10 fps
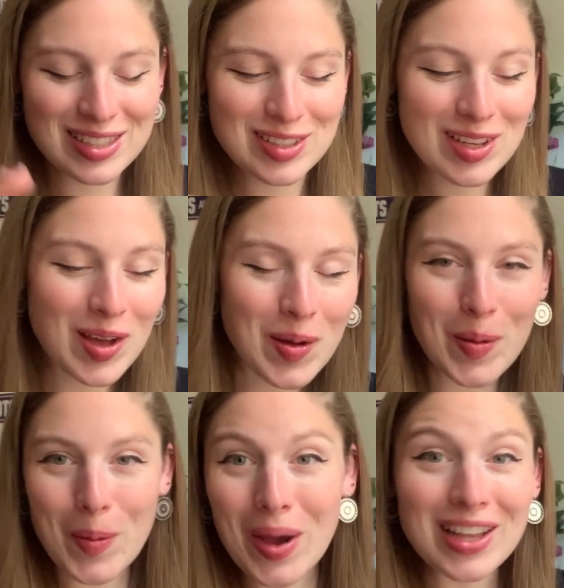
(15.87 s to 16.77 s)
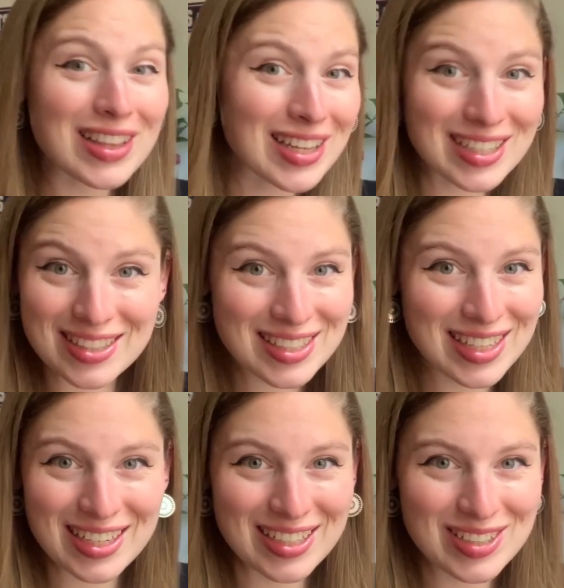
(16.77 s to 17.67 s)
So let's
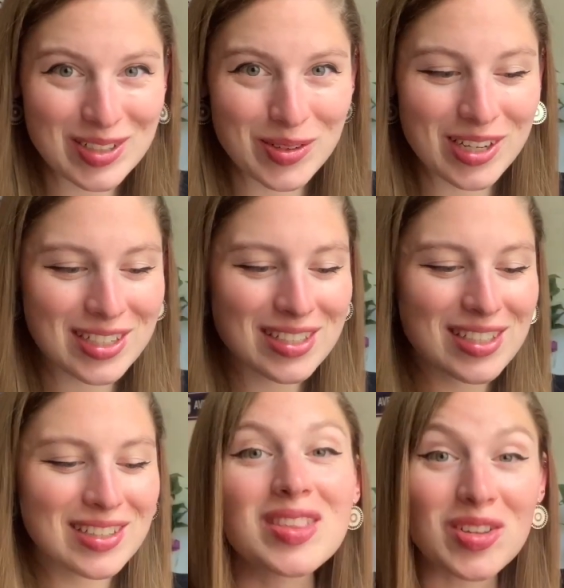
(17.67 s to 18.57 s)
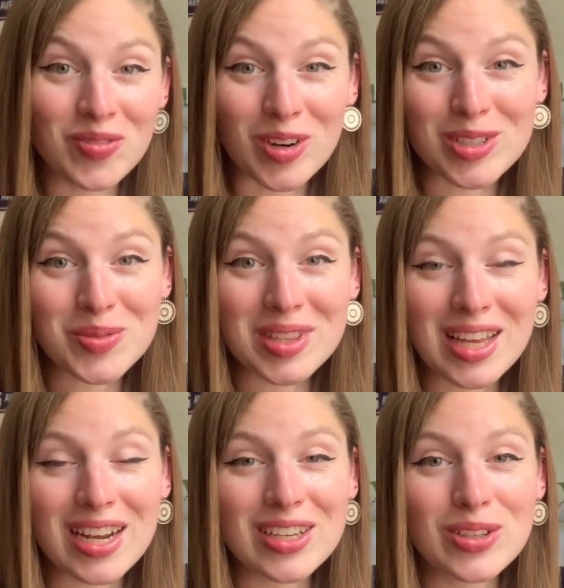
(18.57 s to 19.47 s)
get into it. The first one that
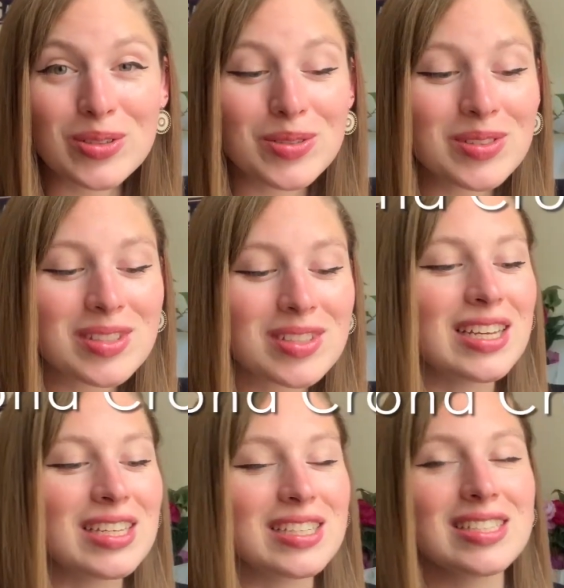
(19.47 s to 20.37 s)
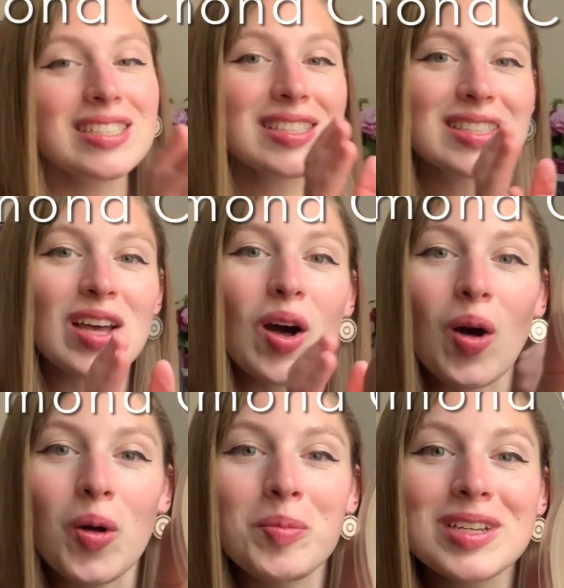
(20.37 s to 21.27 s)
I used is
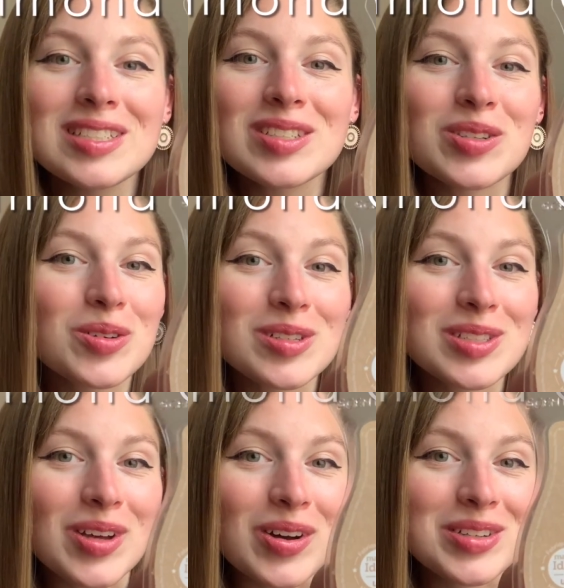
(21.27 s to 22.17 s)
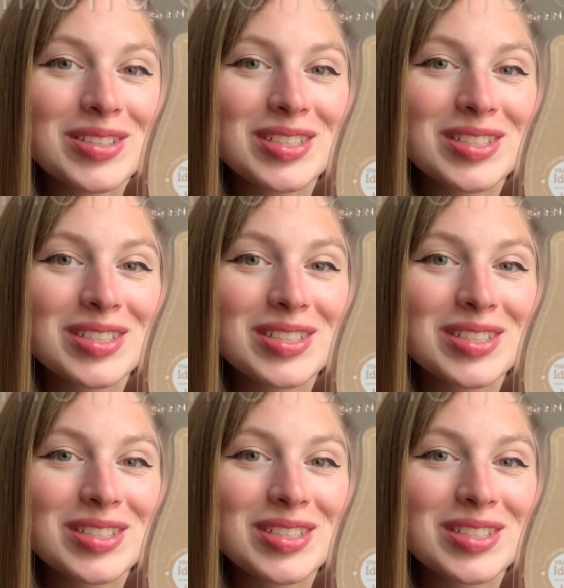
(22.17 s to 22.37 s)
Almond Croissant.